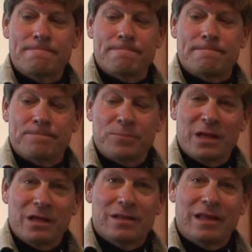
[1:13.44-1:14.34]
hmm,
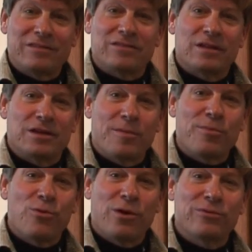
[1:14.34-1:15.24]
that's the
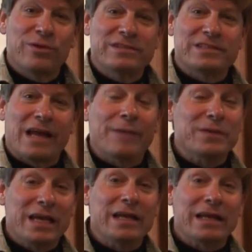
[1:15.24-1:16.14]
number one reason
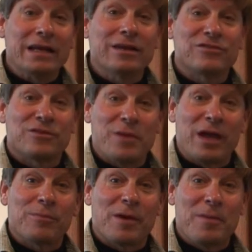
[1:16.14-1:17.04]
I'm getting it is to
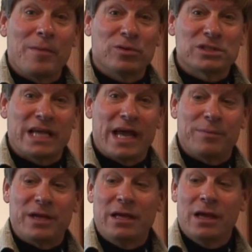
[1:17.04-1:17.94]
make my members
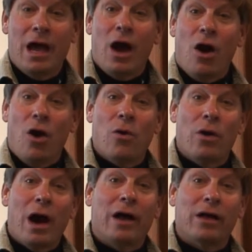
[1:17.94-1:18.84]
happy.
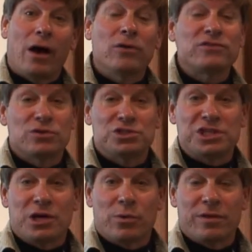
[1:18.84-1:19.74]
Oh, I'll also
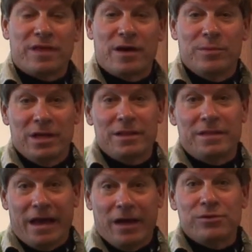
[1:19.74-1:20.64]
share with them
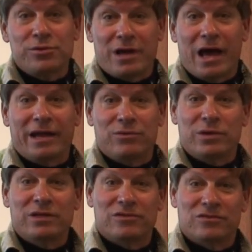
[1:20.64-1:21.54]
the other nine
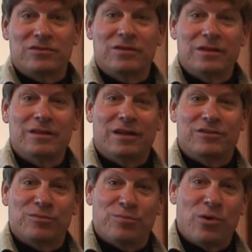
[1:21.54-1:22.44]
reasons that
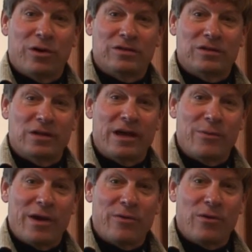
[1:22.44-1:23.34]
it's important to
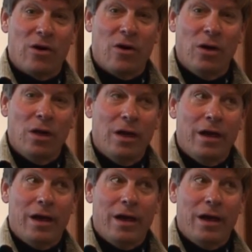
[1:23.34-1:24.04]
lightweight roll.